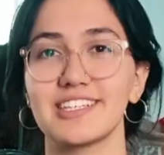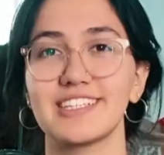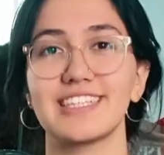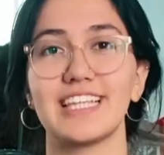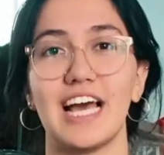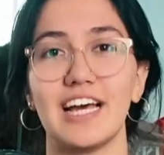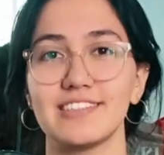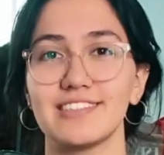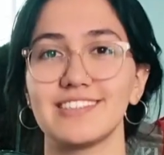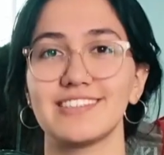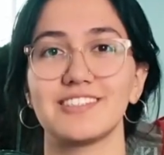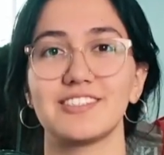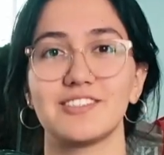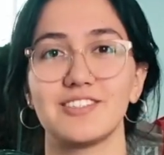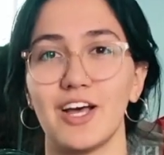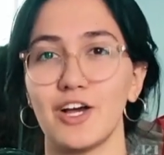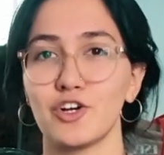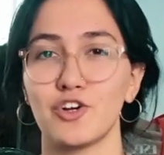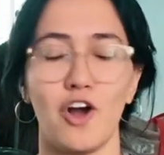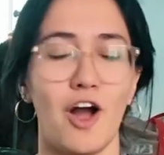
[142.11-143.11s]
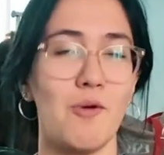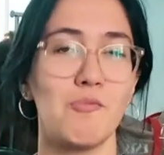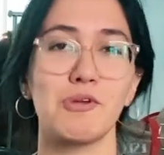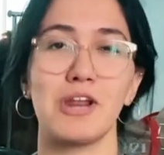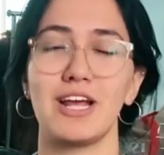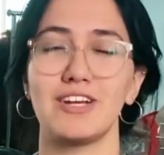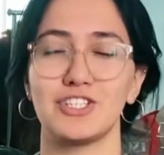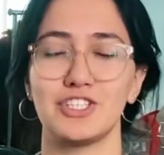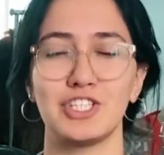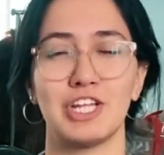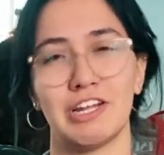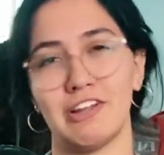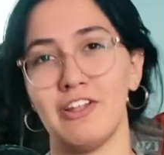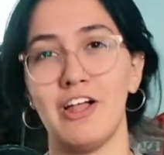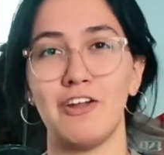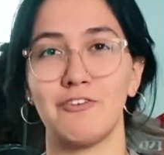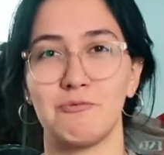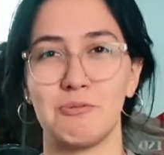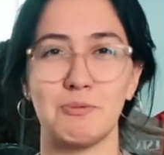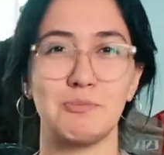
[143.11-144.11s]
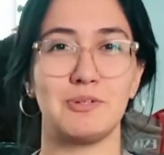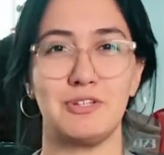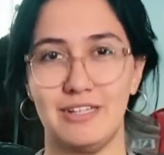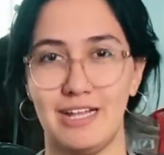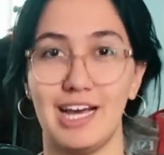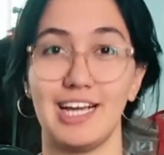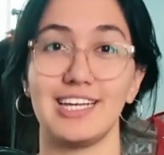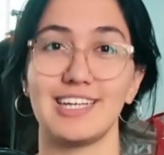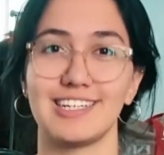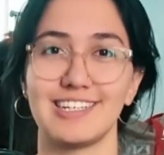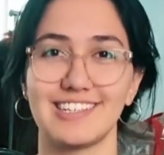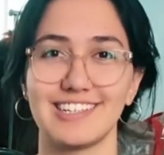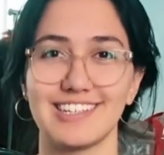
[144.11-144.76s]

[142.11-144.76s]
That's a combination that a lot of people like.